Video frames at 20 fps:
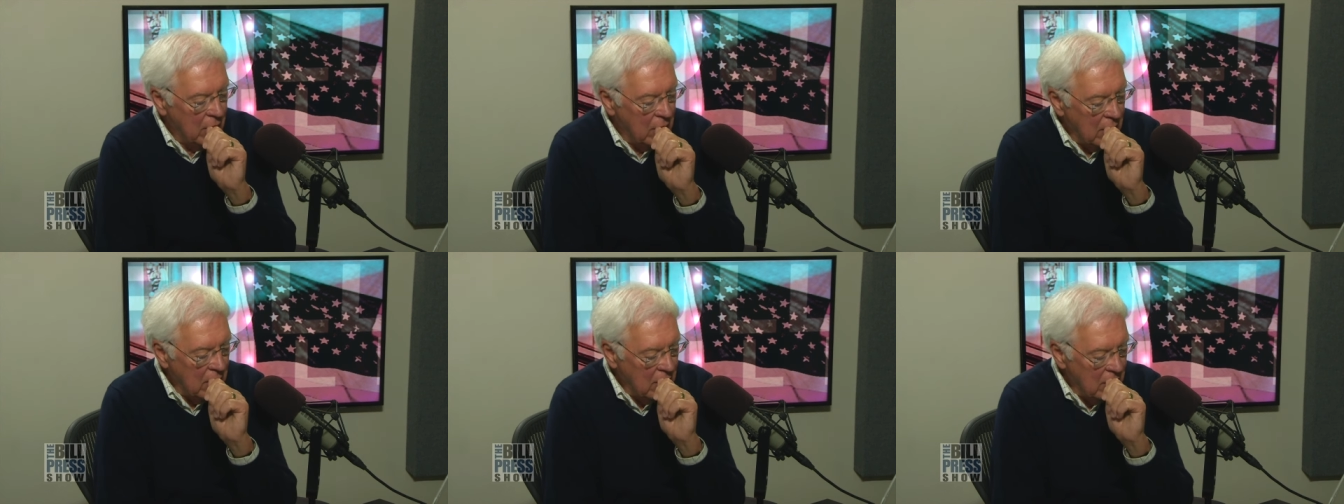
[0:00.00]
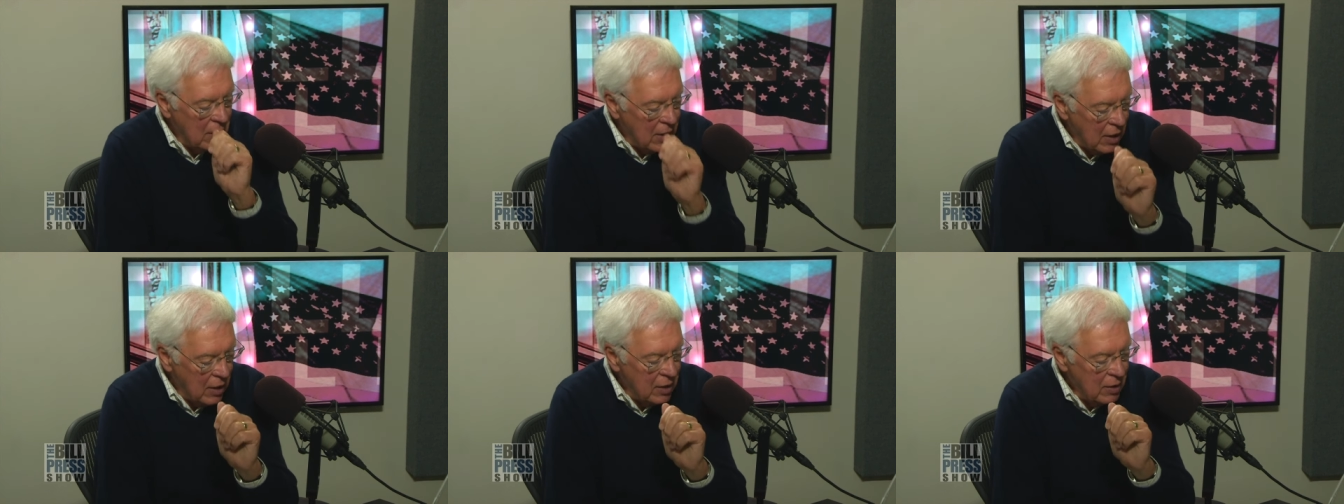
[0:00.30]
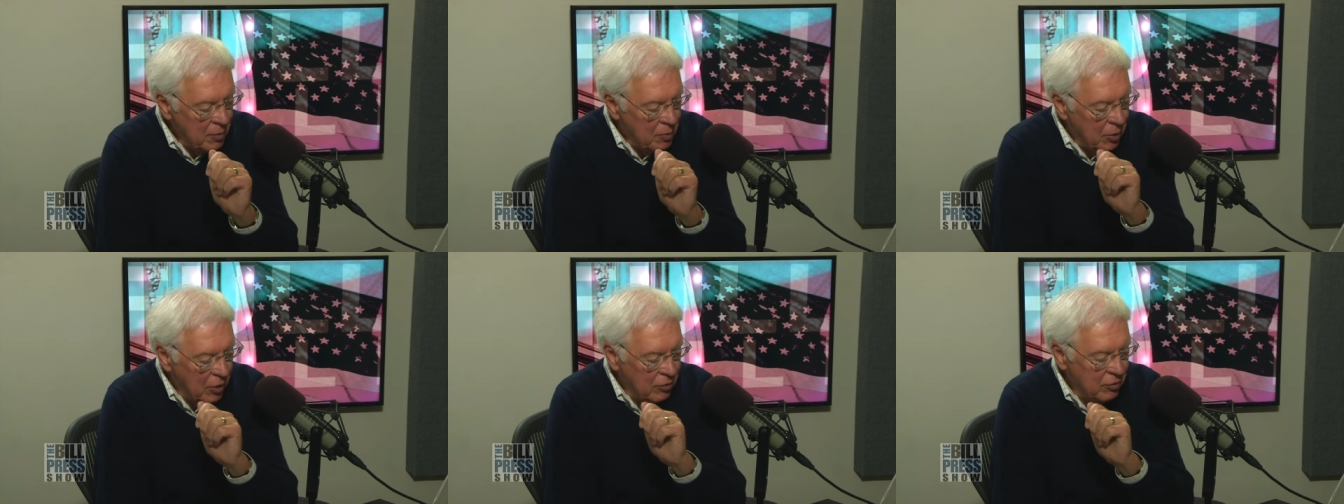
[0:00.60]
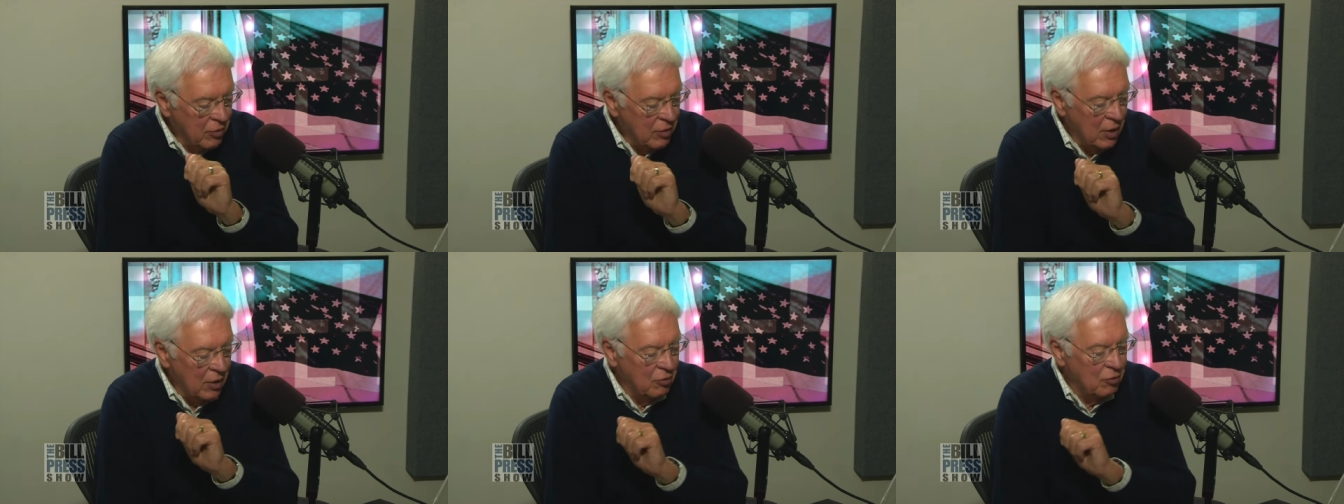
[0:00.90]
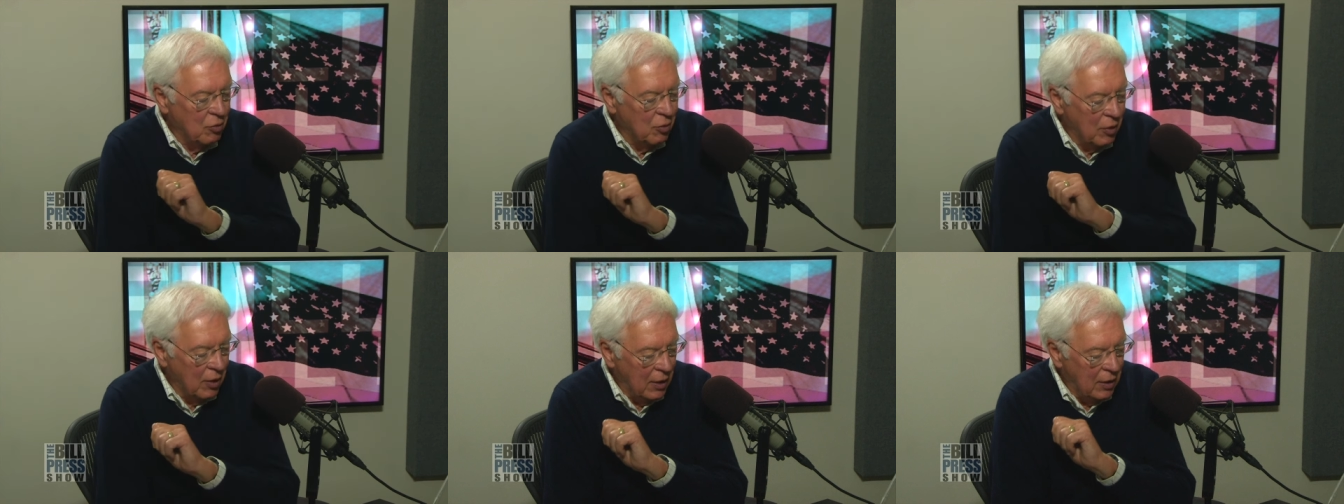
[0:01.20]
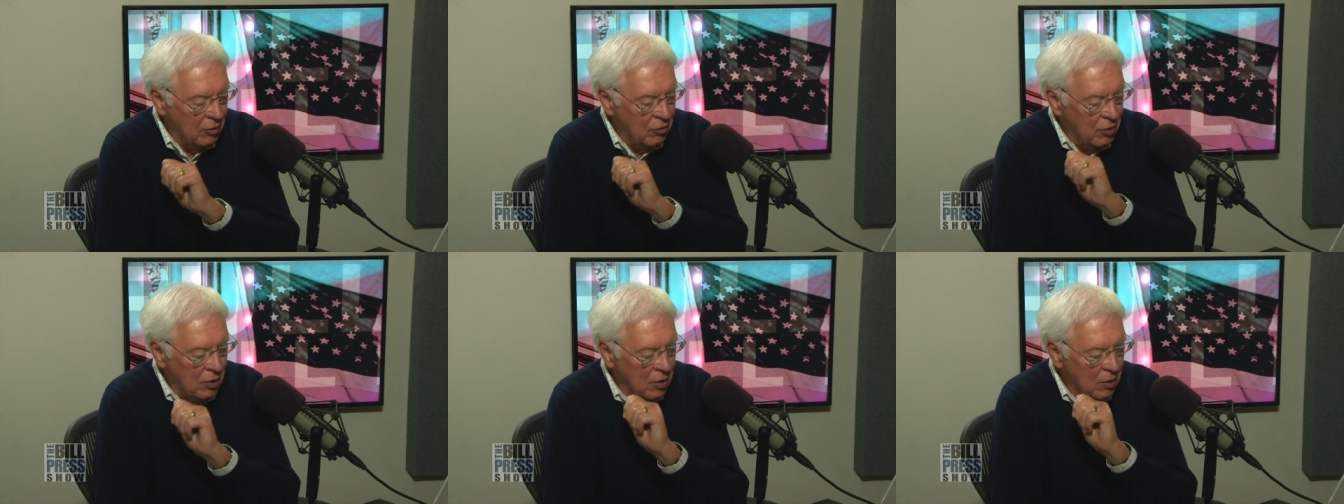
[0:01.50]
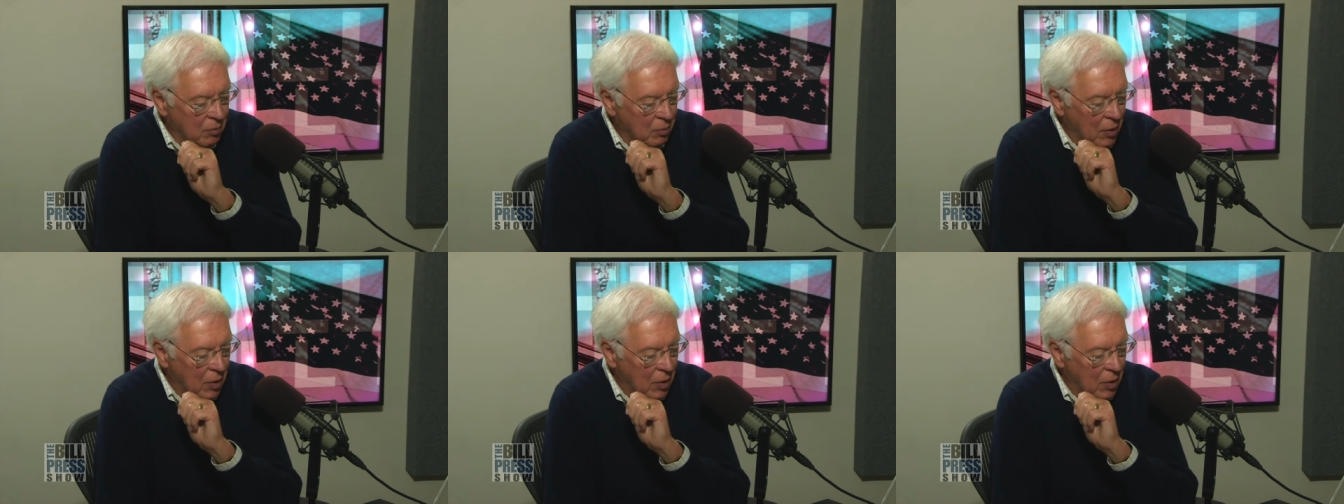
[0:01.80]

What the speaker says: in any presidential election